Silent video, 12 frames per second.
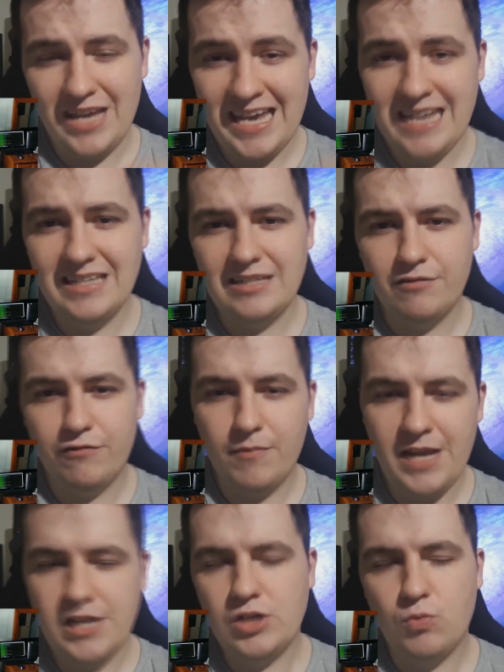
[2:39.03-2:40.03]
heat
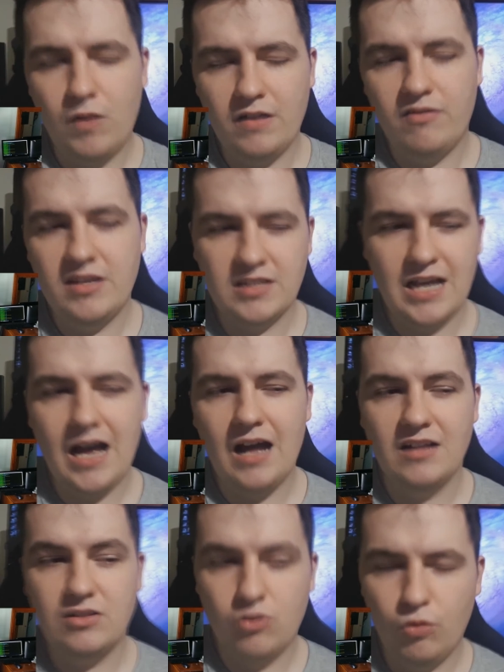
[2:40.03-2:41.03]
from each one of these
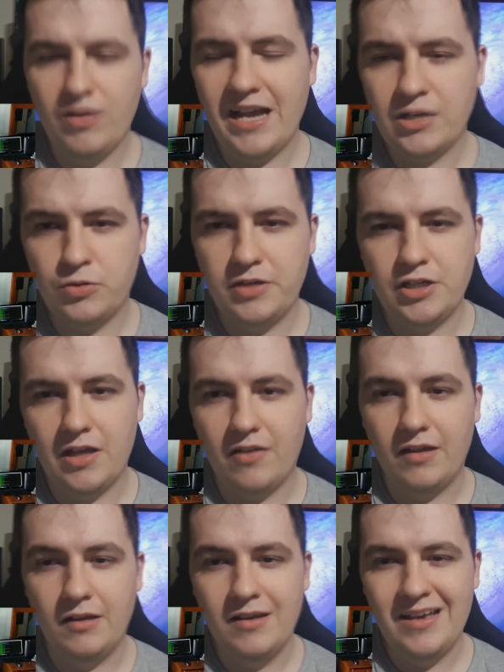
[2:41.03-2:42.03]
cards all next to each
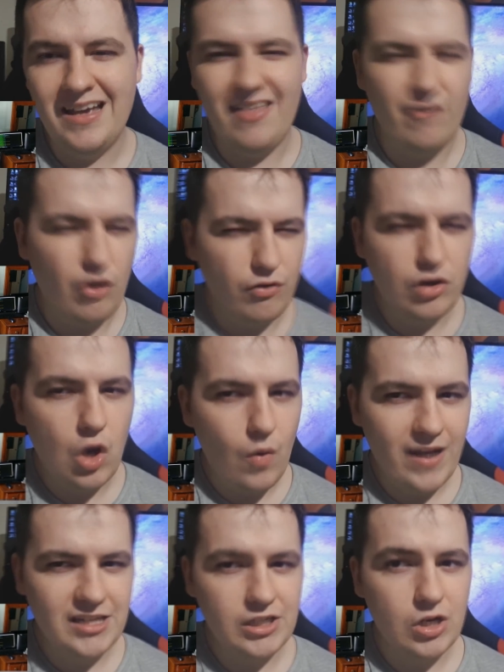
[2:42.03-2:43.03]
other, and they've got
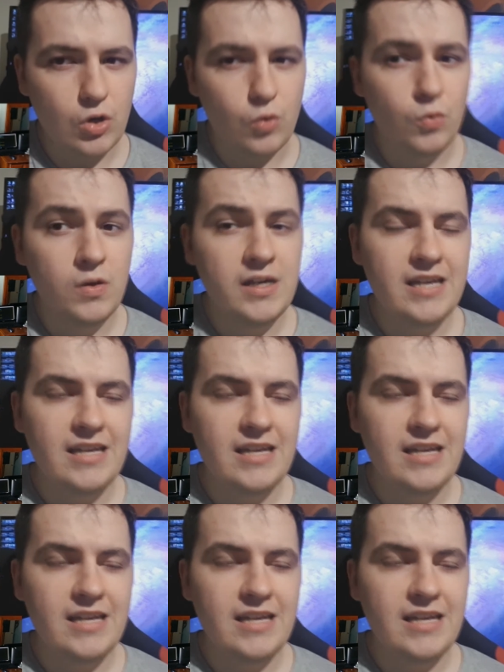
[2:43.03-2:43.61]
nowhere to go.